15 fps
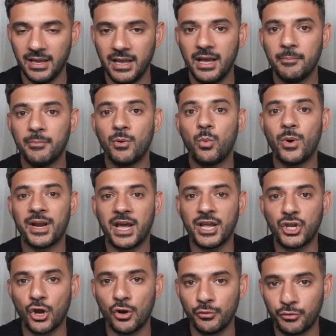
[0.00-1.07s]
But when I
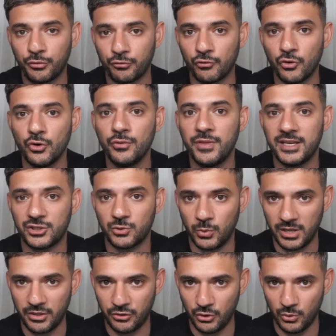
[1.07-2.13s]
go through this
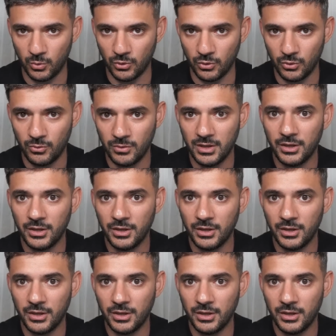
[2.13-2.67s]
with you all,